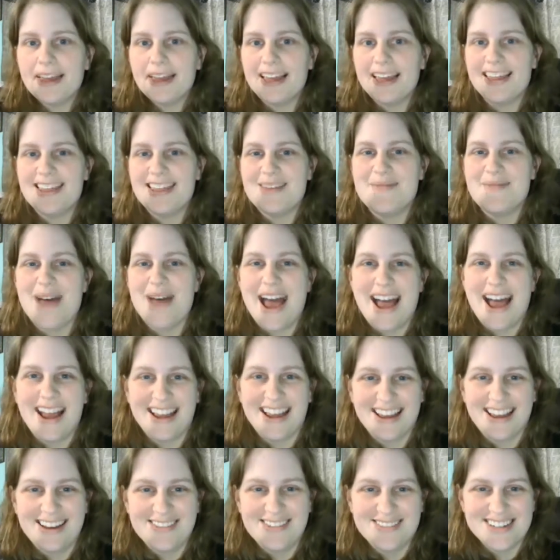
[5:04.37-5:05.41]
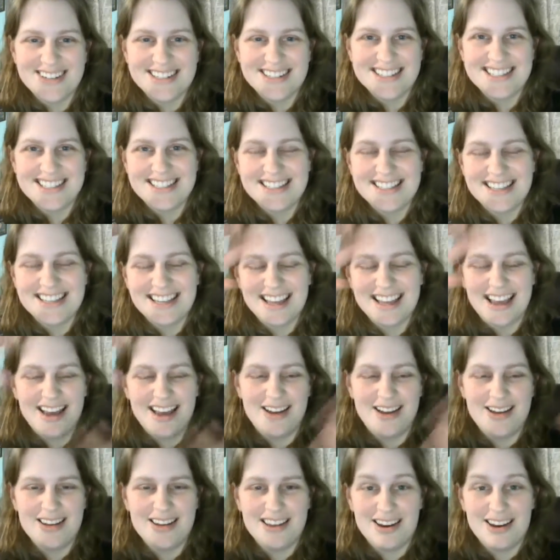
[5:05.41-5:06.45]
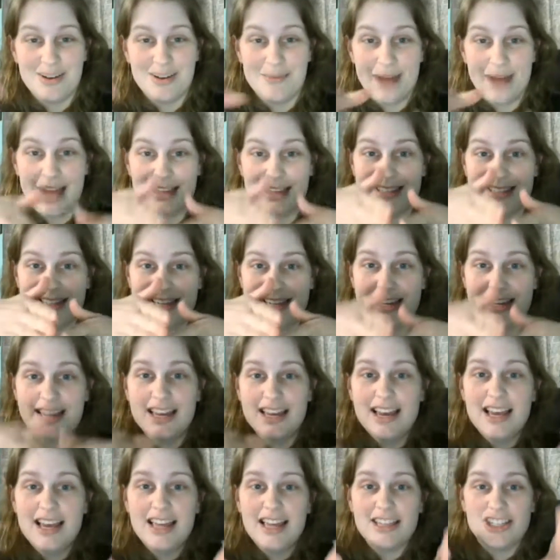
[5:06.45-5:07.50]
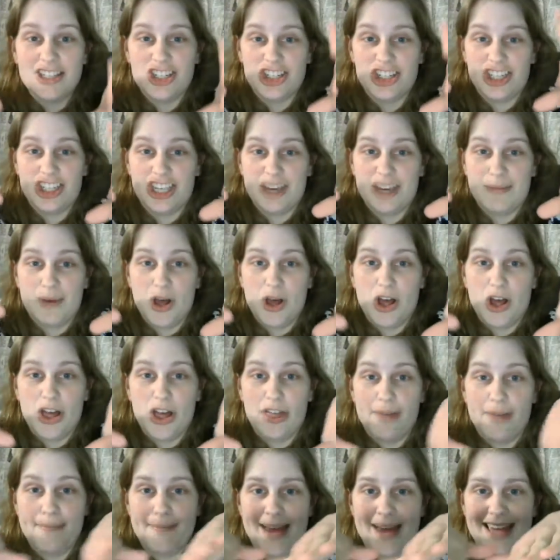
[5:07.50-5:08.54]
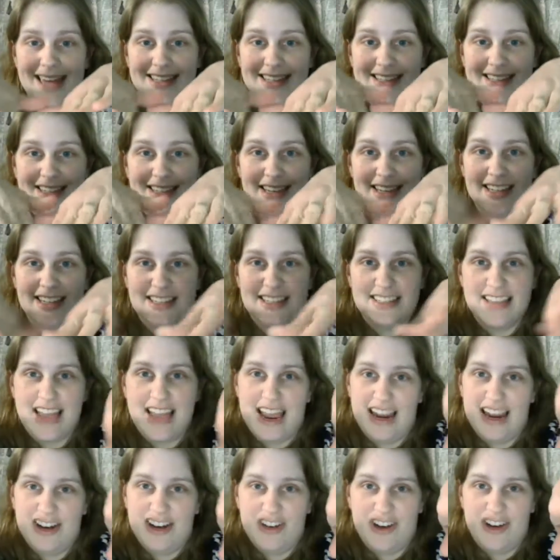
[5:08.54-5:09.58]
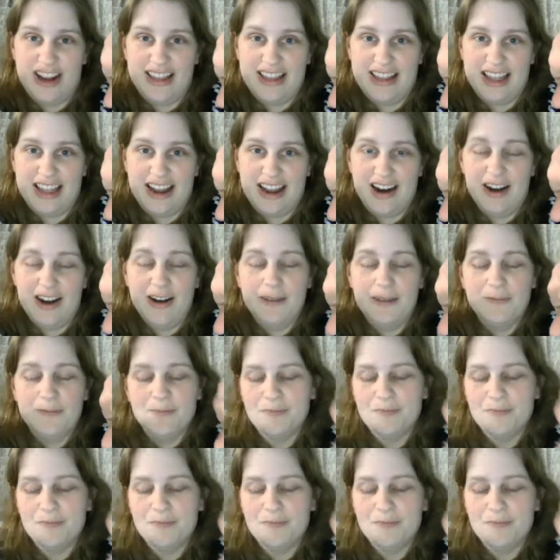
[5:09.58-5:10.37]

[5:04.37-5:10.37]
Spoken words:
in the back of your back seat to just keep all the mess contained right there.